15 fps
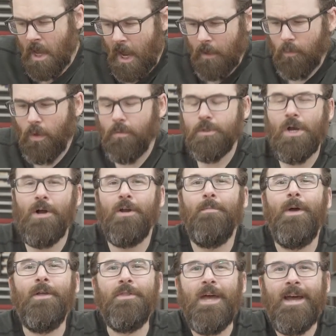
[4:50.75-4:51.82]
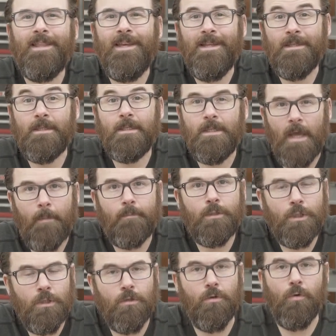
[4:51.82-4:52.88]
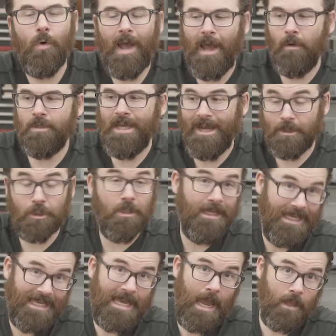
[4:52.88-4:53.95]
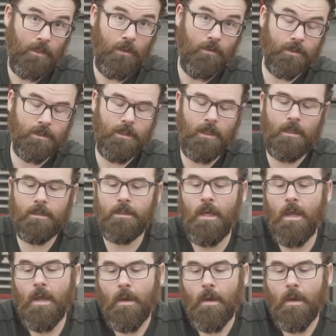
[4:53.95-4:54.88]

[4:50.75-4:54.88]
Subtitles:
And we'll talk about that in step 2, how to actually get those things.